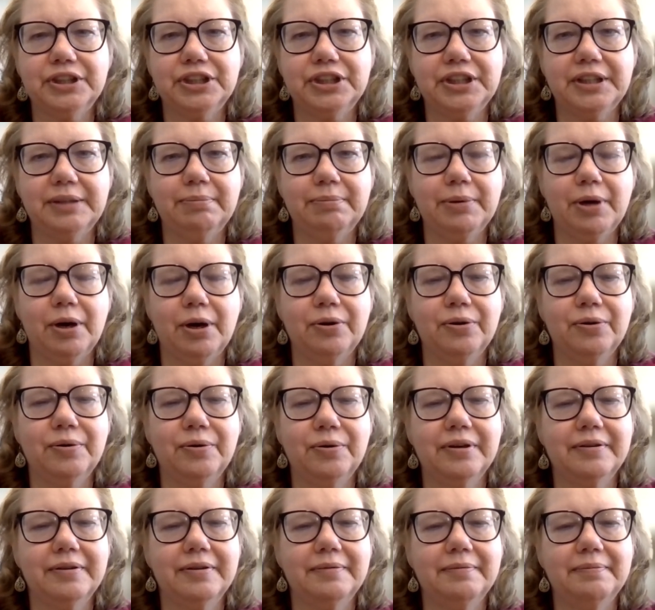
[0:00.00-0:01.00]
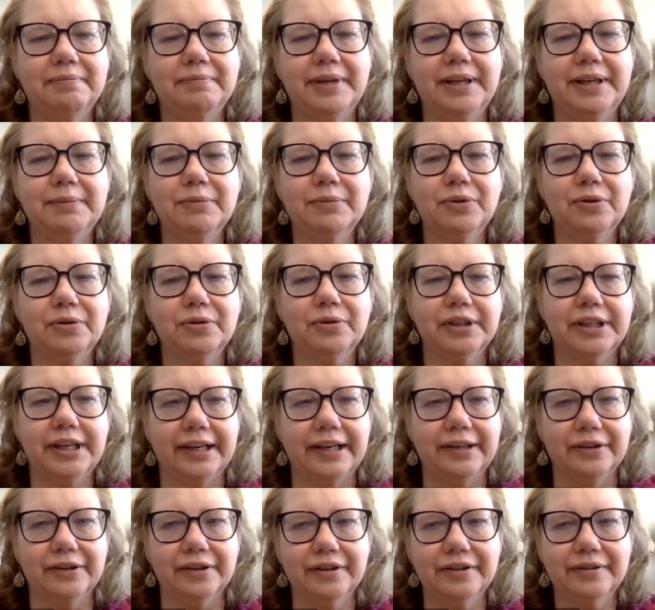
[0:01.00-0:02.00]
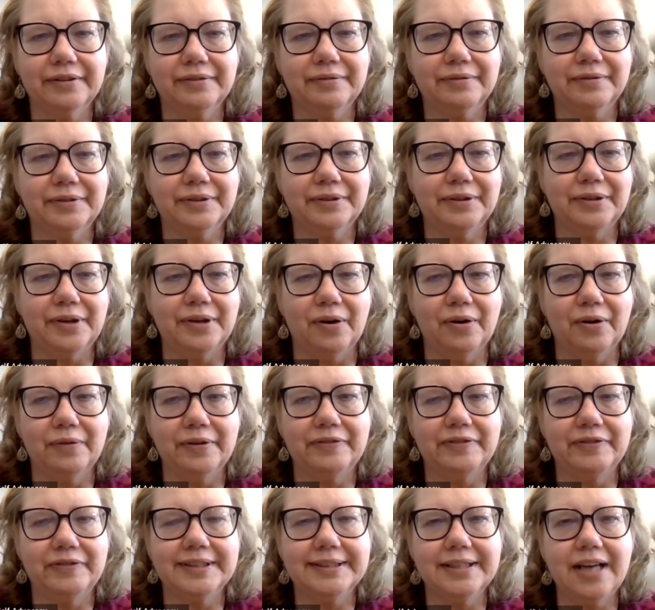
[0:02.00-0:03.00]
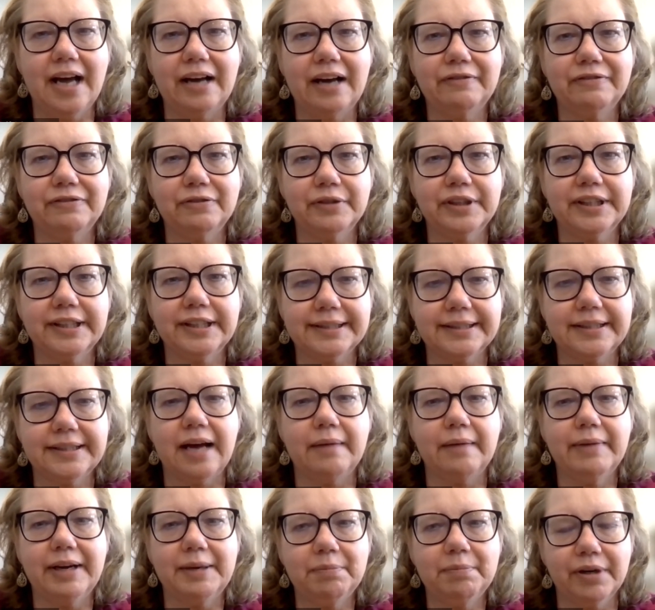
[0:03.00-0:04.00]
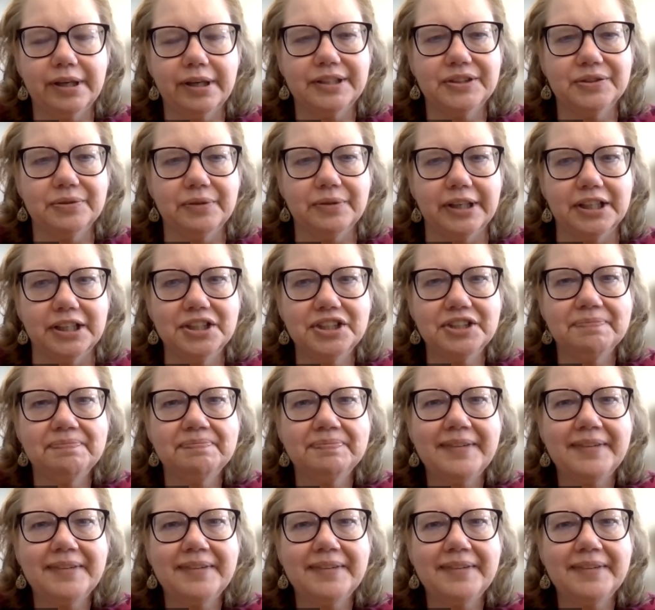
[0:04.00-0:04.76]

cheapo meme creator. You know, if it's not free, it's not my price range.